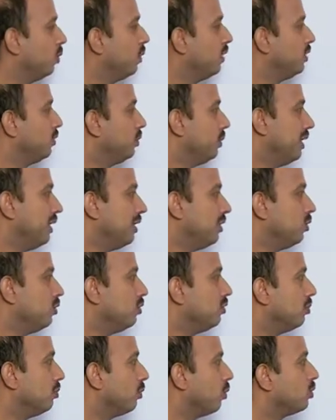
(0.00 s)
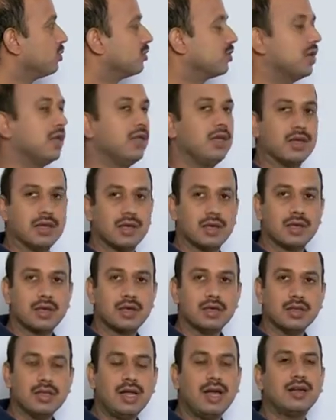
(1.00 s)
which we use mostly,
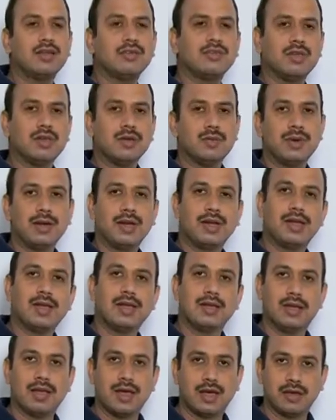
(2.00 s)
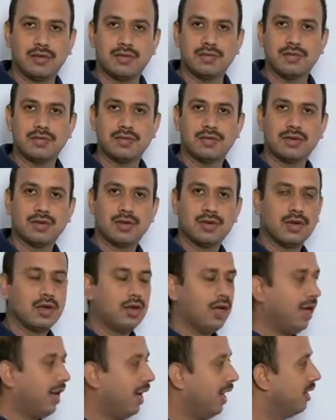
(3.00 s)
that is in our daily life.
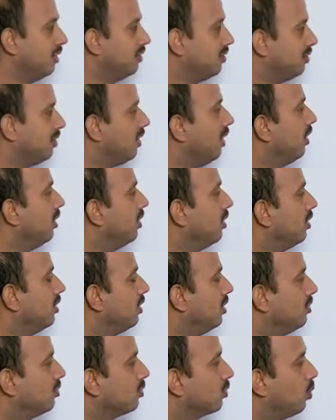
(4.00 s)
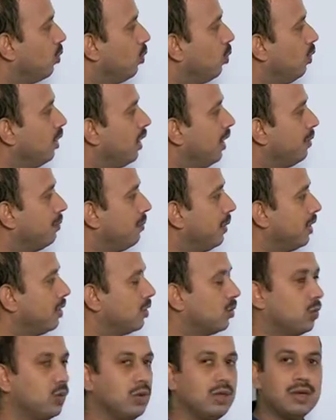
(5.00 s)
And see here, this coal and
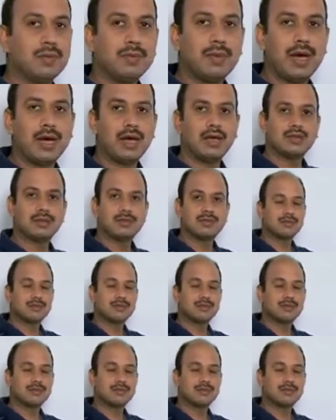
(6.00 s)
petroleum has